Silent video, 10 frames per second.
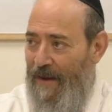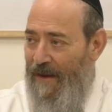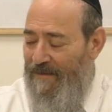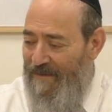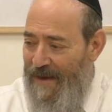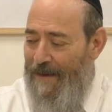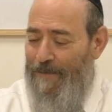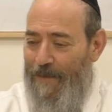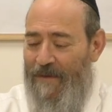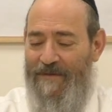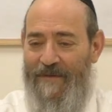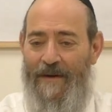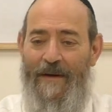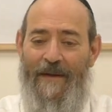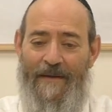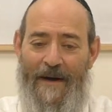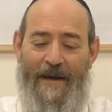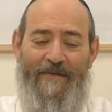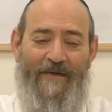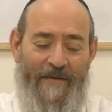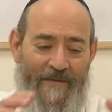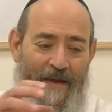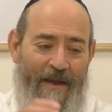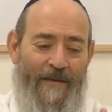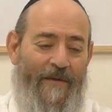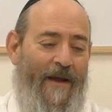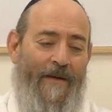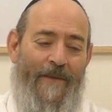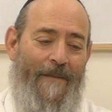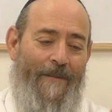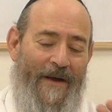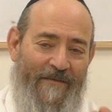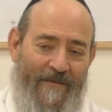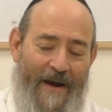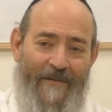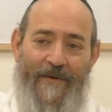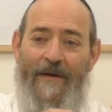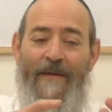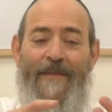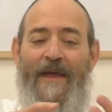Is that person that I just it could bus driver,